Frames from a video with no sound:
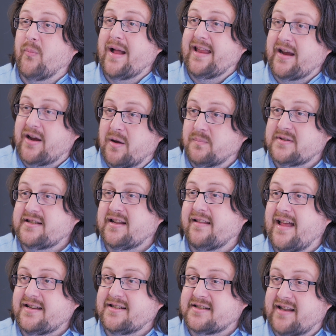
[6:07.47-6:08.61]
when it comes to
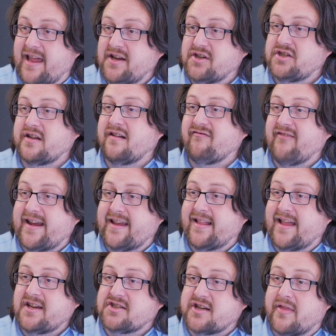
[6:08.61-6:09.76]
legislation and
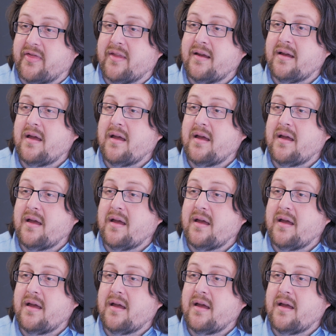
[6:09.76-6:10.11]
regulation,